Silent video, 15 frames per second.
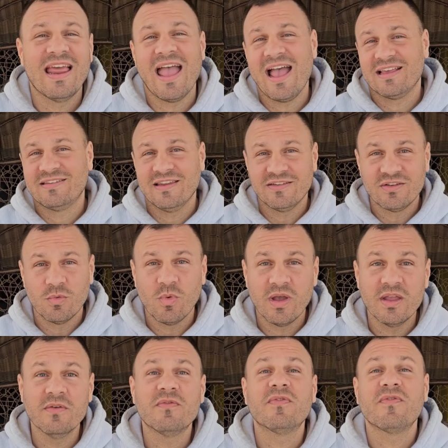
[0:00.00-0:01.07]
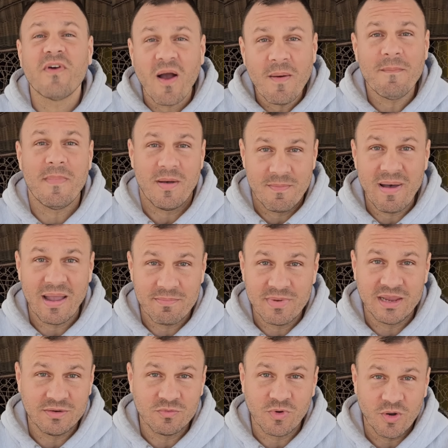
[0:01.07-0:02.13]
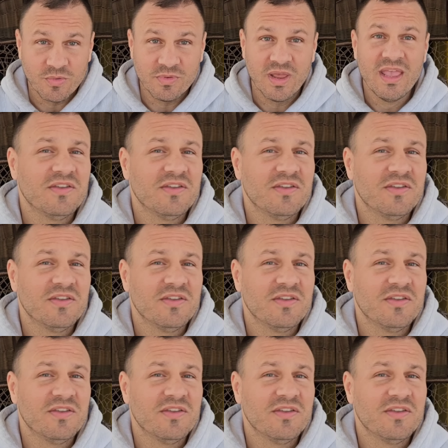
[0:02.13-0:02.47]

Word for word: access away from my main road,